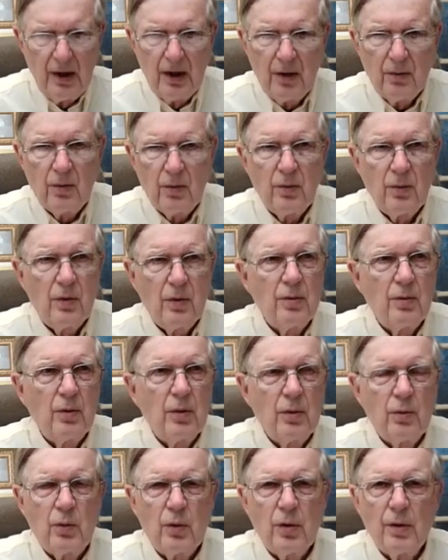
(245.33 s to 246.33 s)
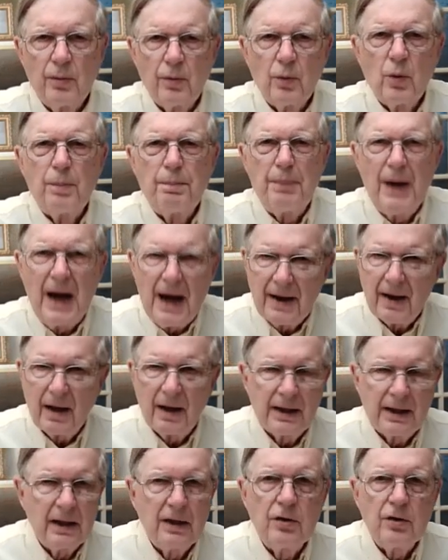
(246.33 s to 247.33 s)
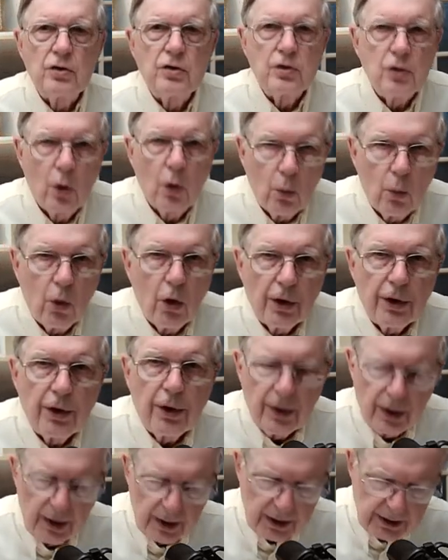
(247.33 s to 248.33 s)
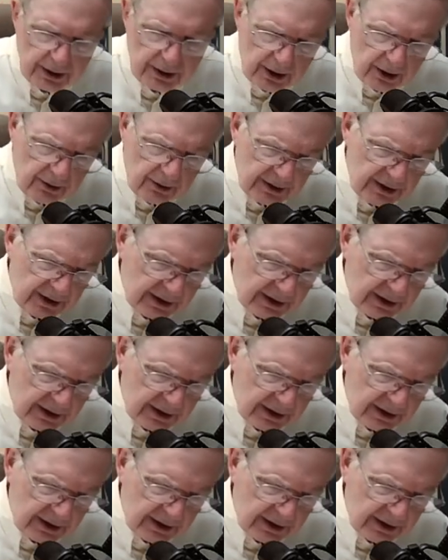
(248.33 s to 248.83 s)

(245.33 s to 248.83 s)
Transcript: we're paddling and there's no water, and you